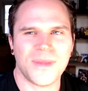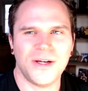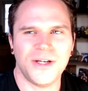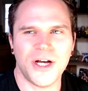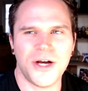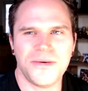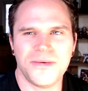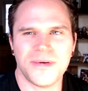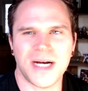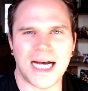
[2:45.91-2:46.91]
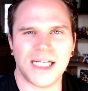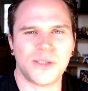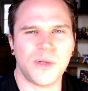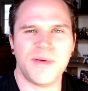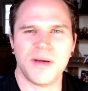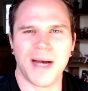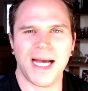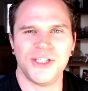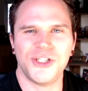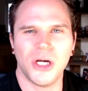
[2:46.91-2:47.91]
you know, sweeping
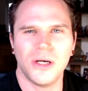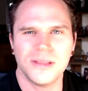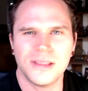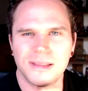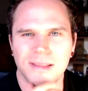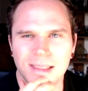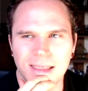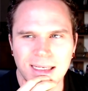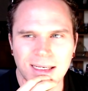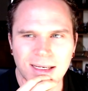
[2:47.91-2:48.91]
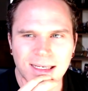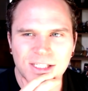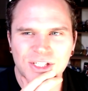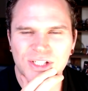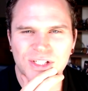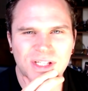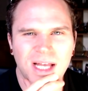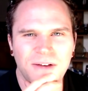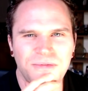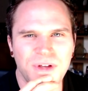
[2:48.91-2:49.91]
pan shots, just
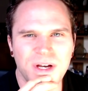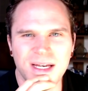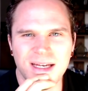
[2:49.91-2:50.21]
stuff that